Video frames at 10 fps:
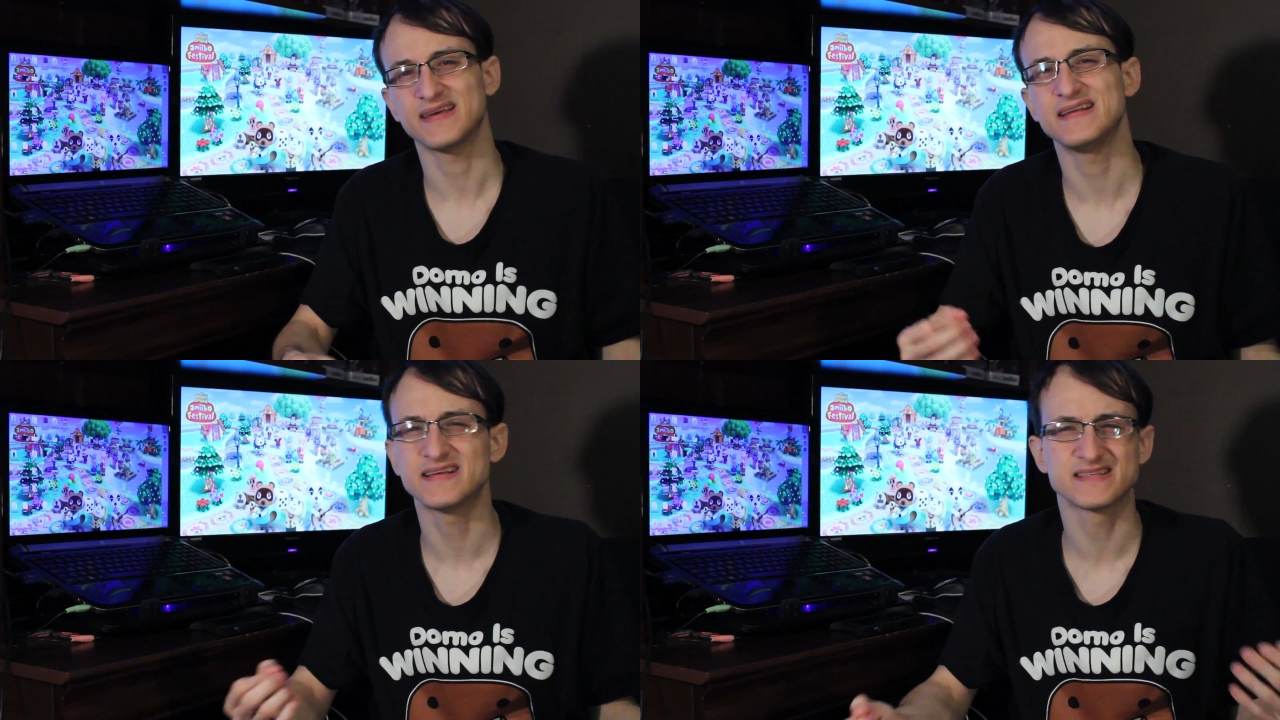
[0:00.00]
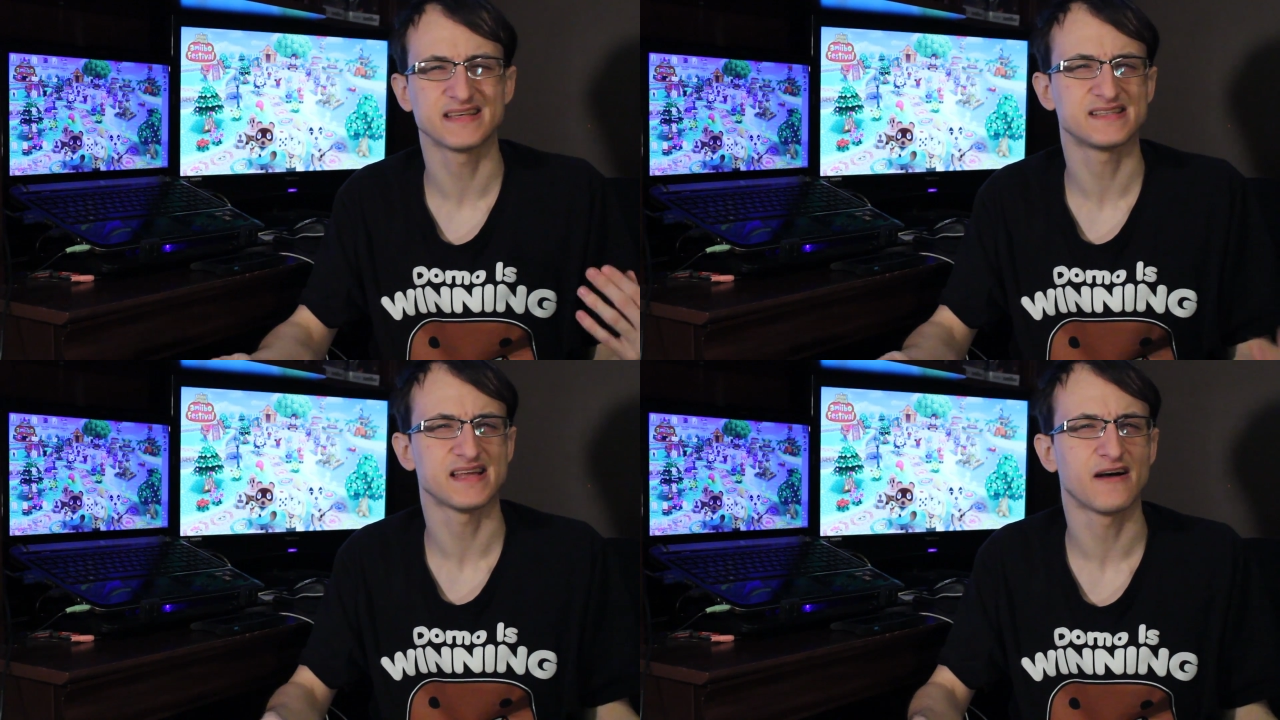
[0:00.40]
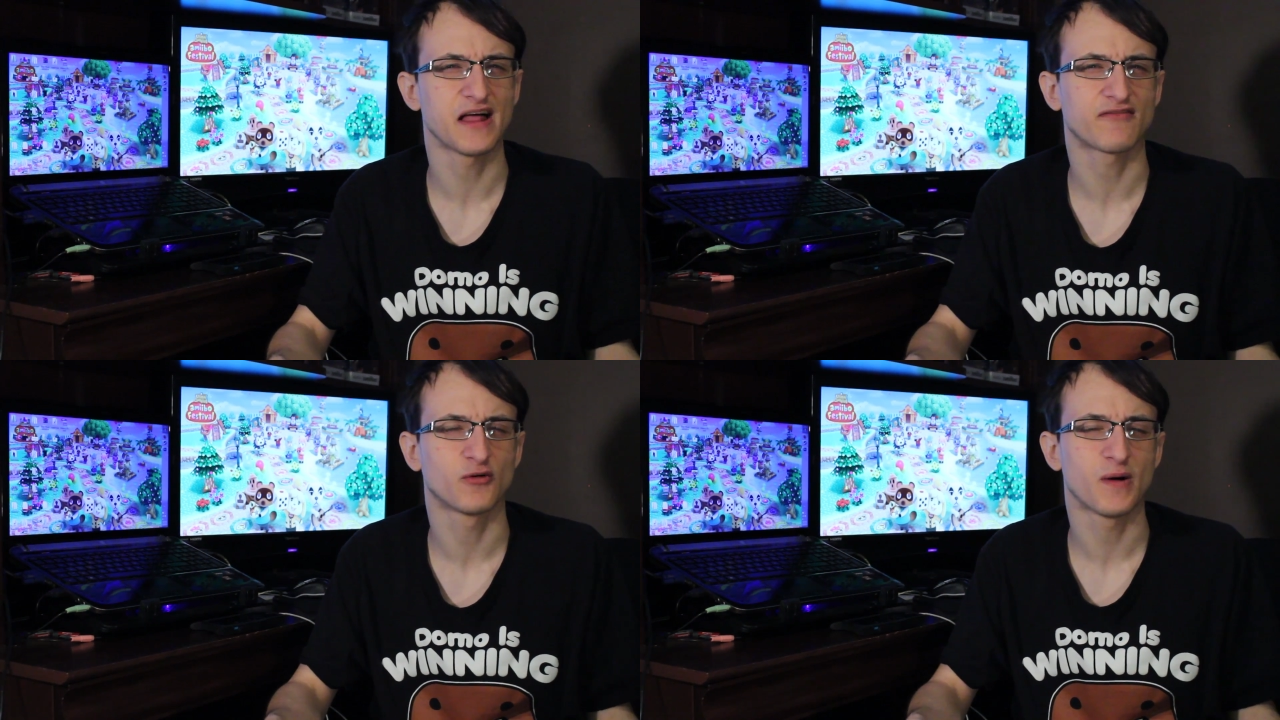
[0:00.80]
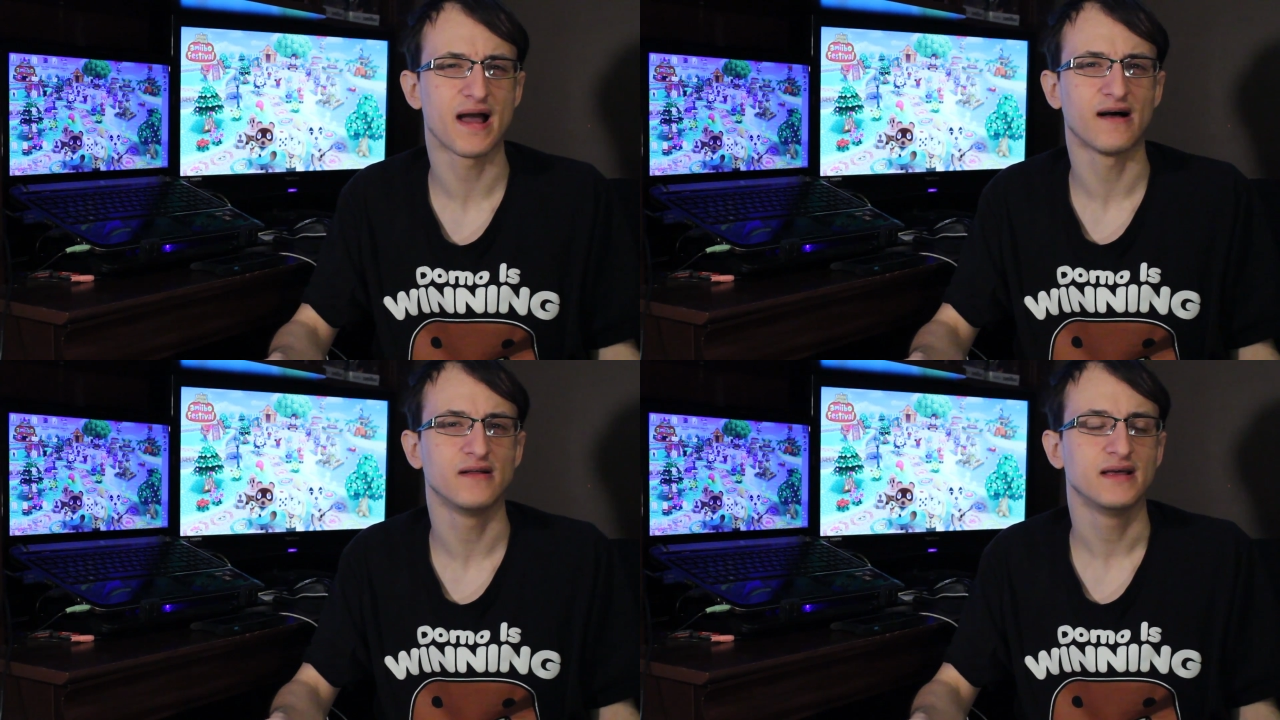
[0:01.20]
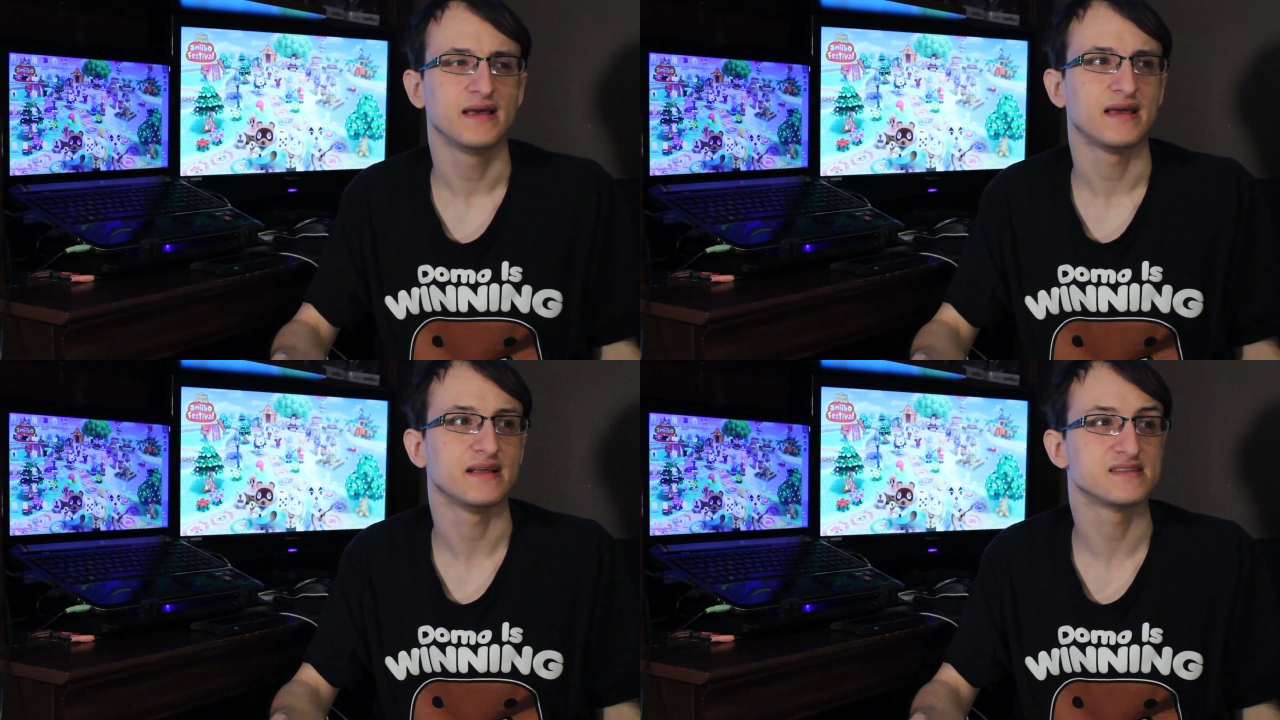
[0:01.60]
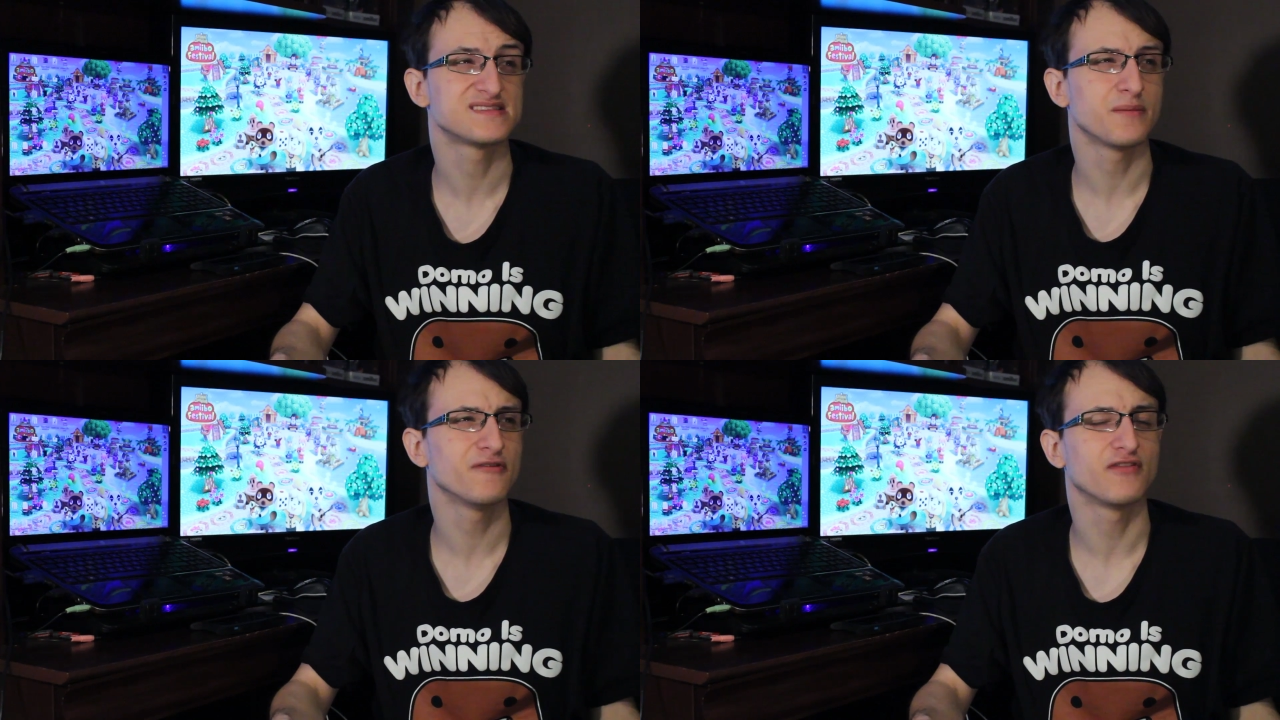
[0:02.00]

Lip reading: it does get stale after a while. And some